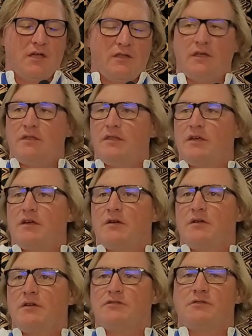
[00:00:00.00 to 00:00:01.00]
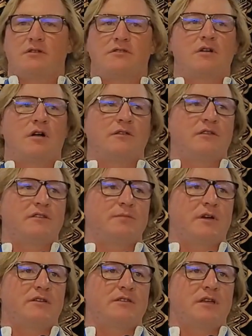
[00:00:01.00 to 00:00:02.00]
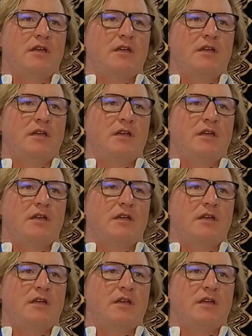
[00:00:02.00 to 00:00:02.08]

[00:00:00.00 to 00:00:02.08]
then they go into the consulting space,